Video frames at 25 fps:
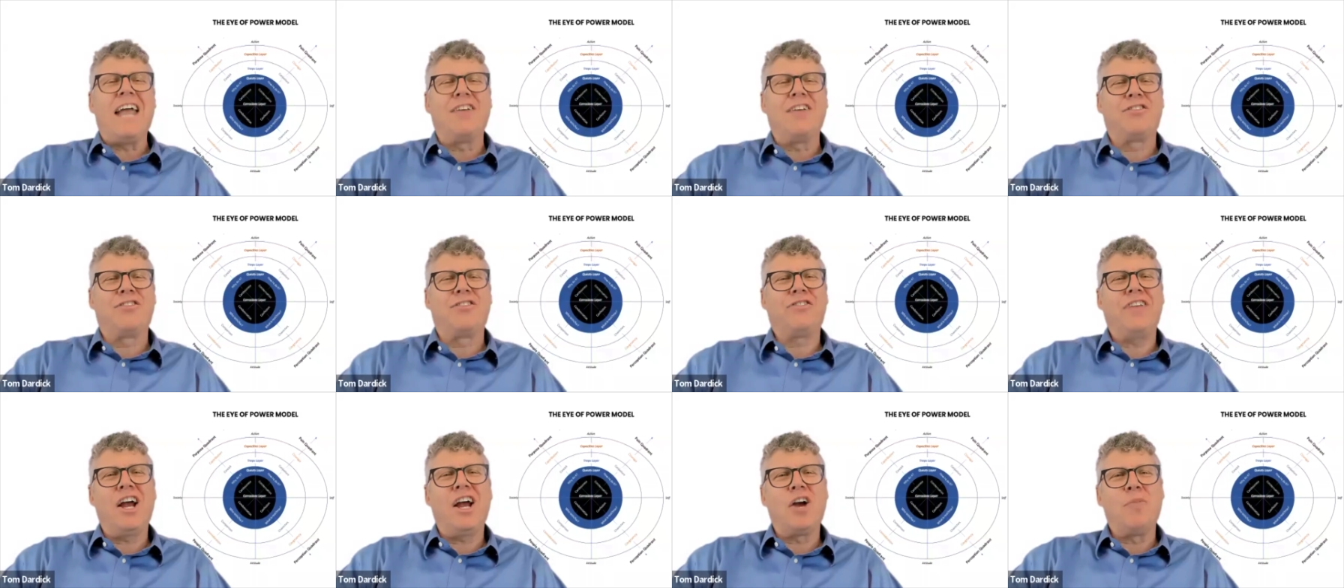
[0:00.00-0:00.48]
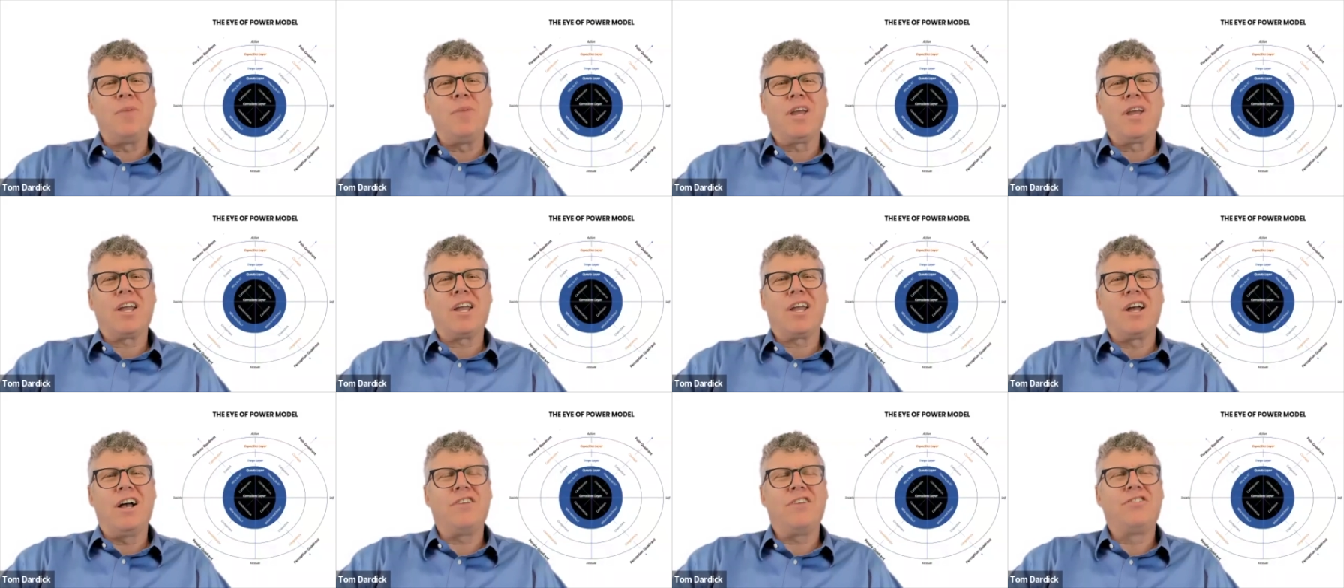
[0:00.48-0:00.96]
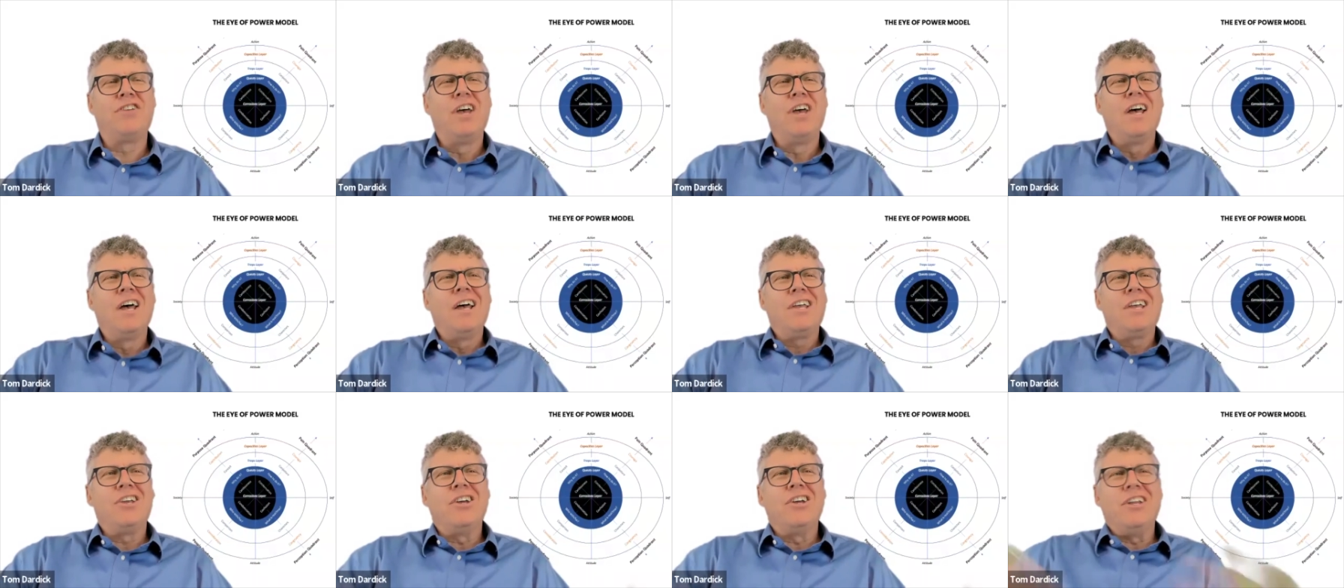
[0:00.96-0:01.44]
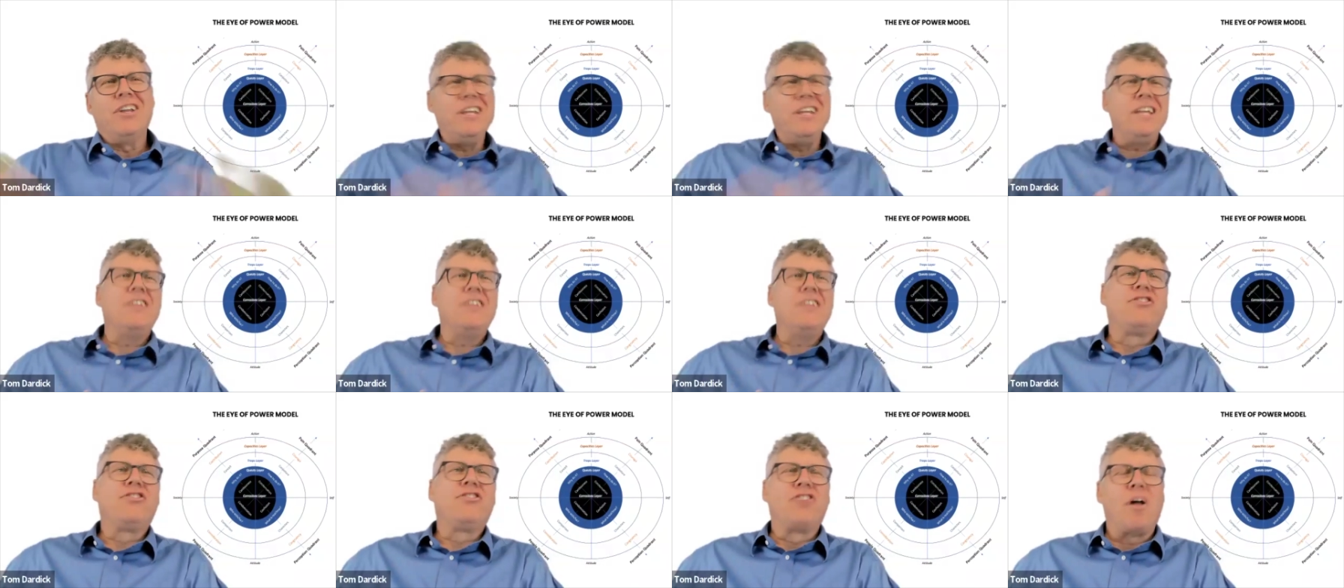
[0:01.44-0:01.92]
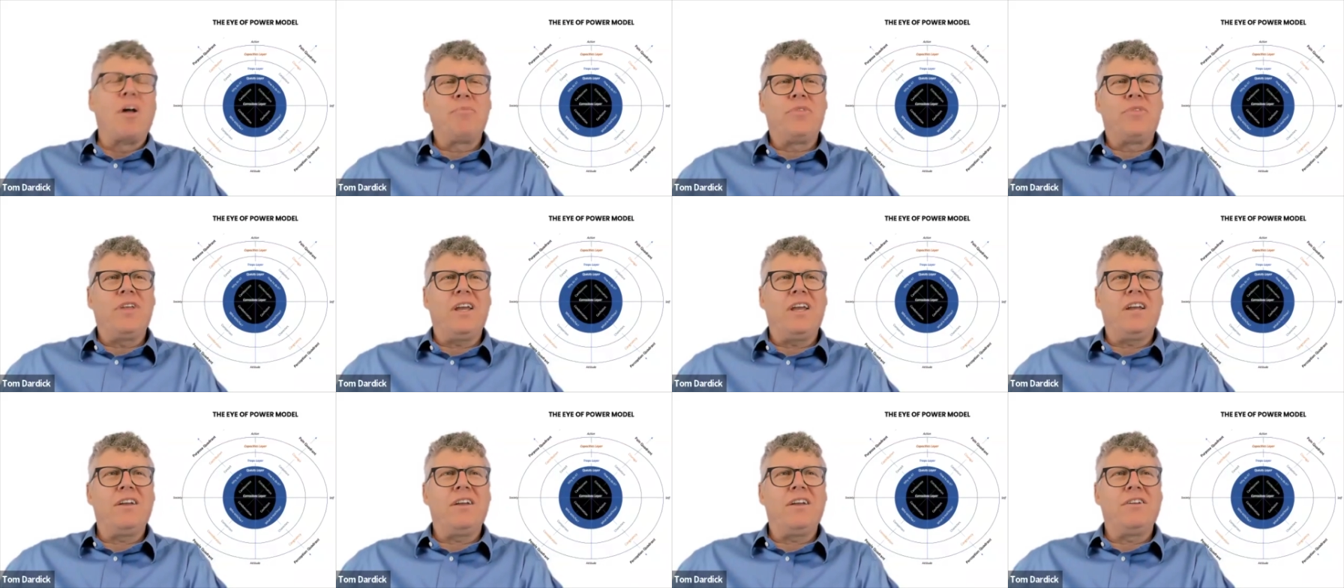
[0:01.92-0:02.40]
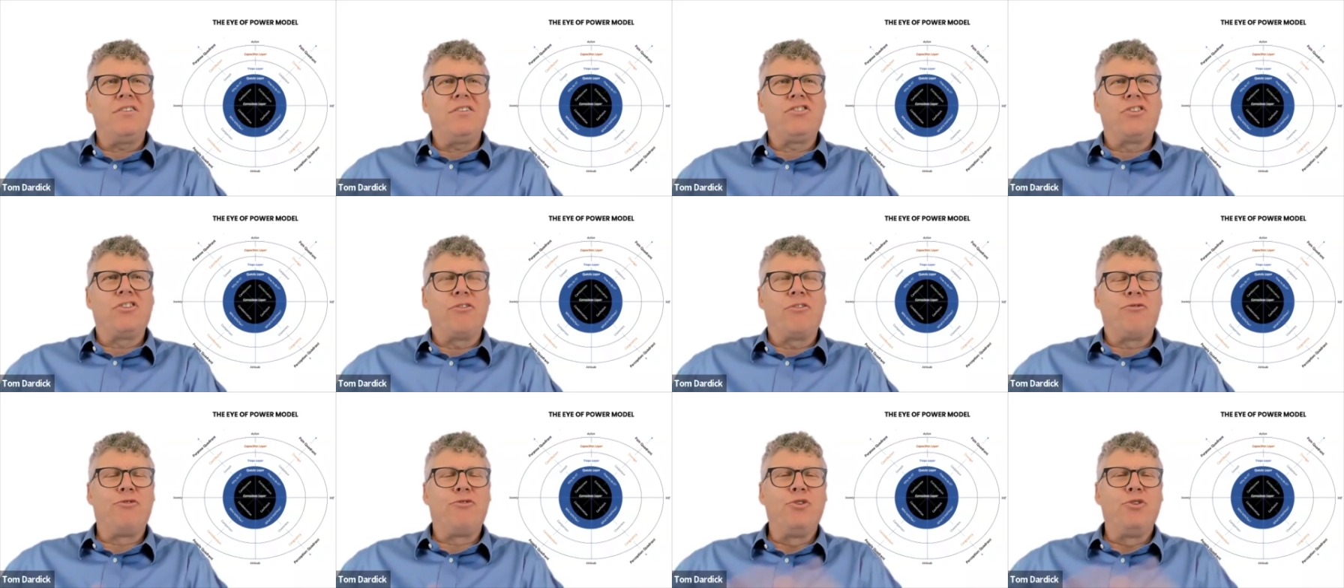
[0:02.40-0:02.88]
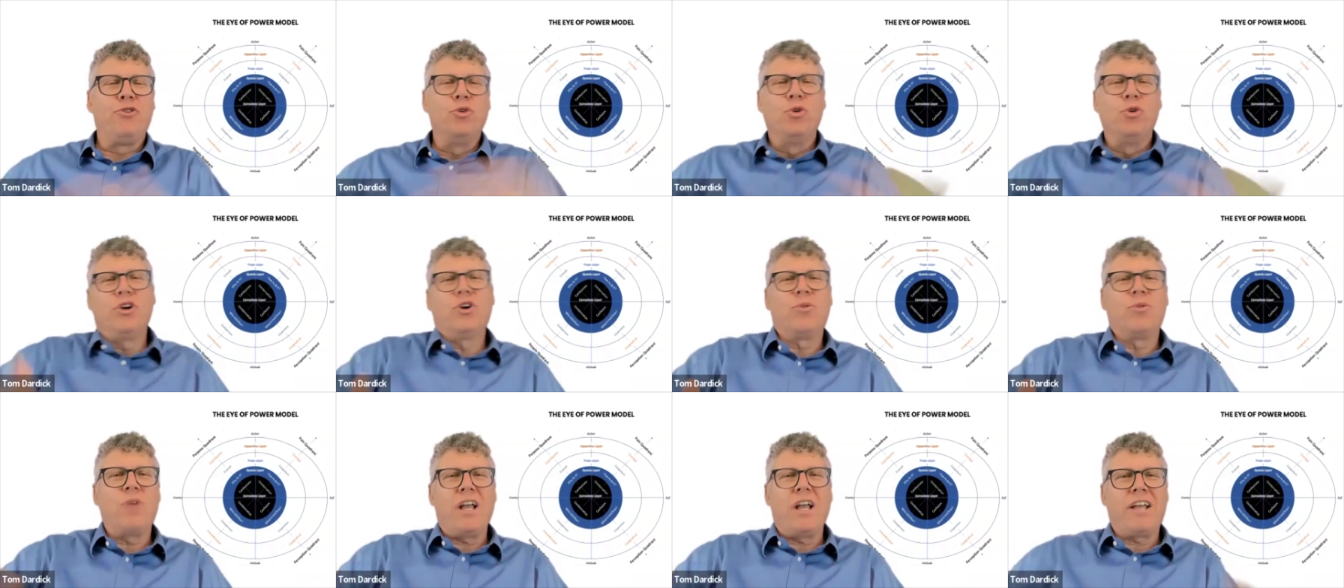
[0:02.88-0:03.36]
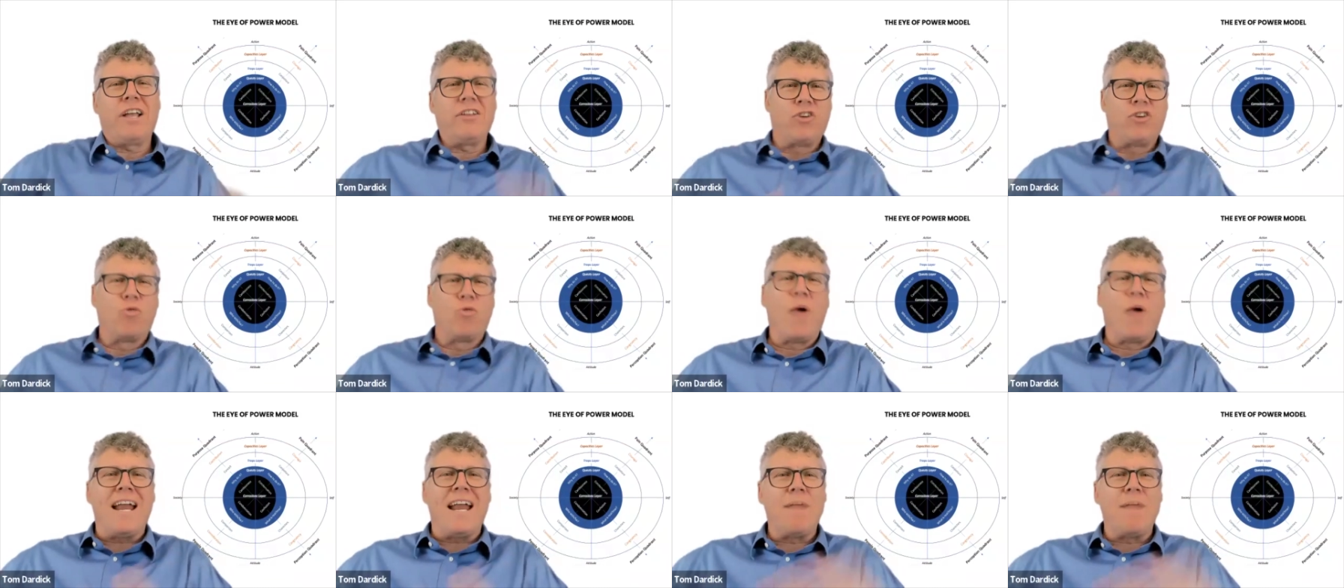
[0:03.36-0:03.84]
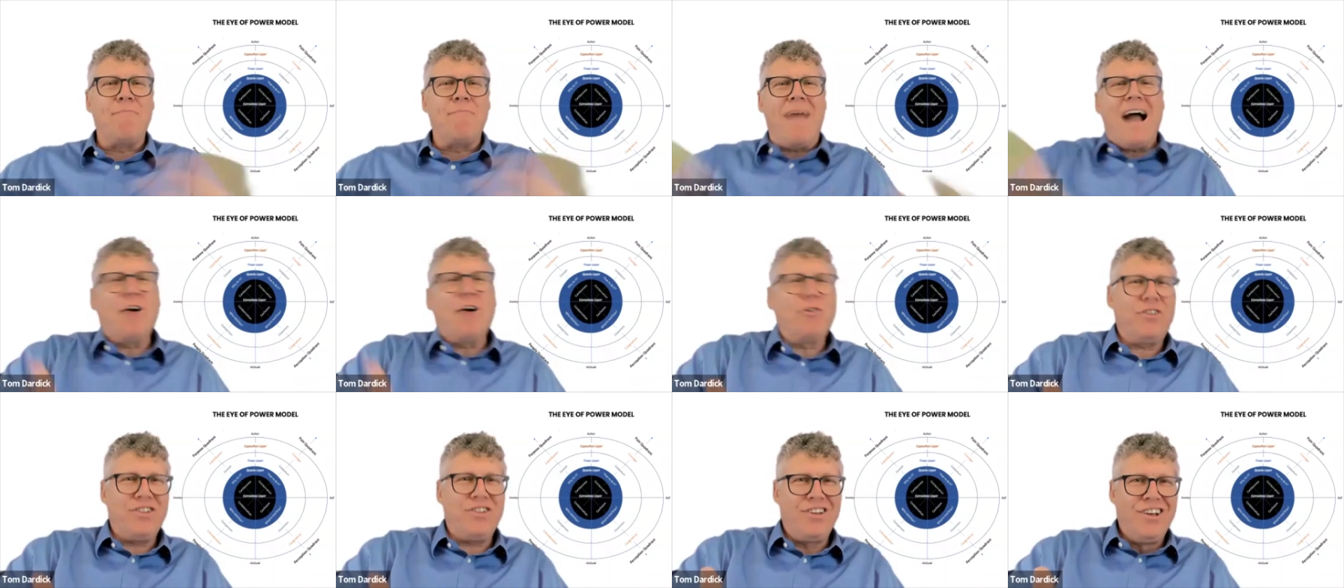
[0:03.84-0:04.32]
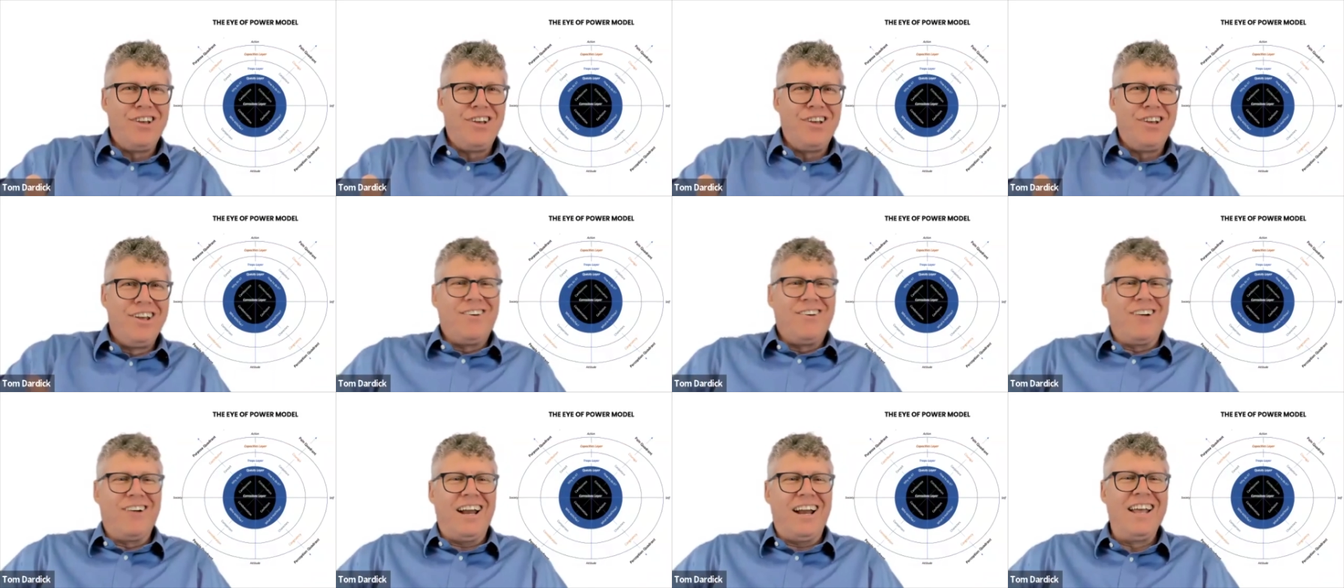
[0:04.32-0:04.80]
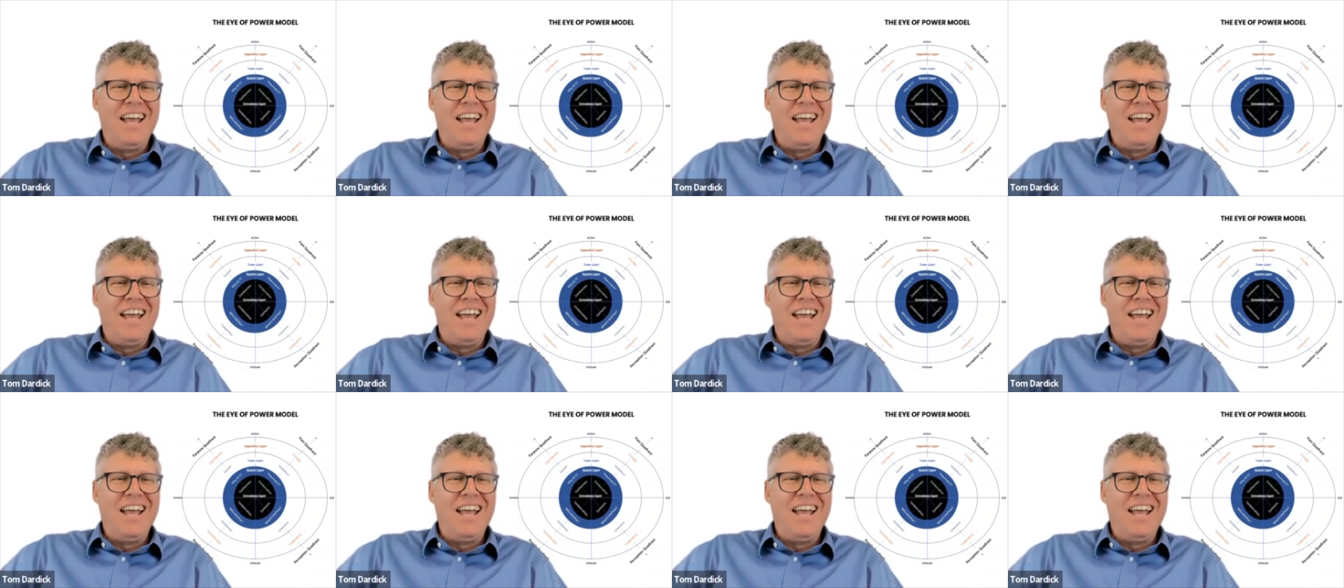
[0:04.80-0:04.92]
case there because you need something to fuel your to write about, right?